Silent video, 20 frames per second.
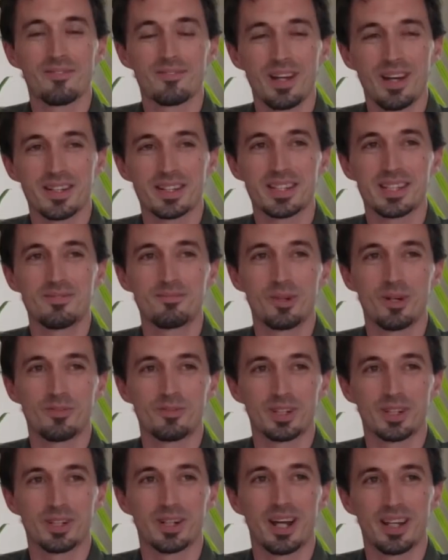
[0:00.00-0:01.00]
not seen
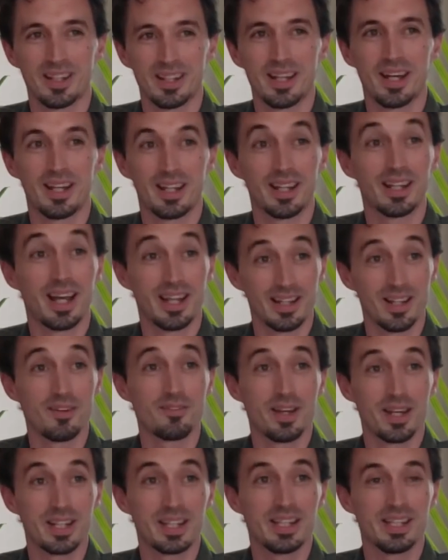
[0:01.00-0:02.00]
Bowfinger. I love
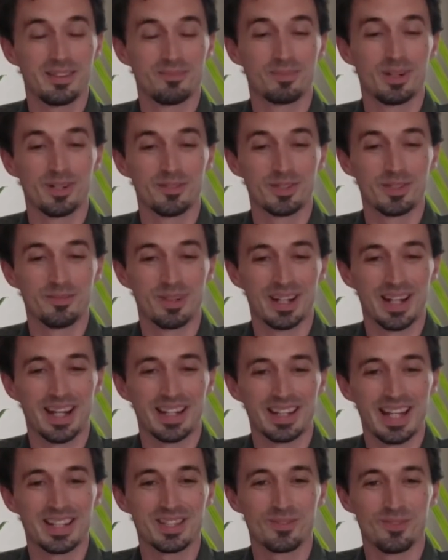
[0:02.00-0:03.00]
Eddie Murphy, but
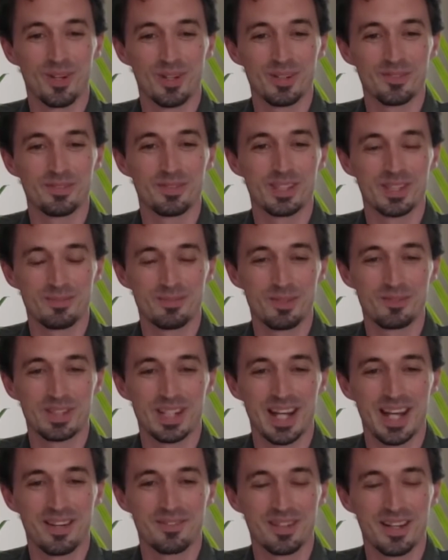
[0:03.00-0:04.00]
that's one of his movies I
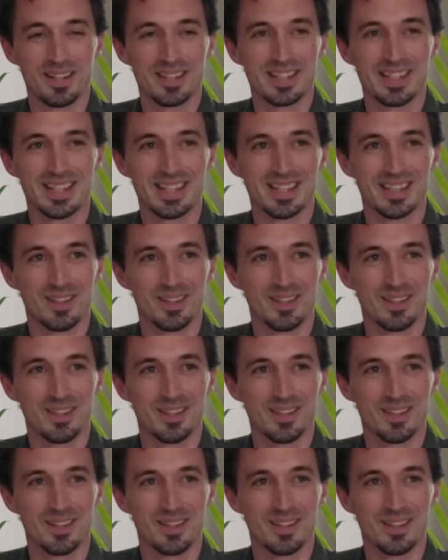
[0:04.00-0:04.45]
have not seen.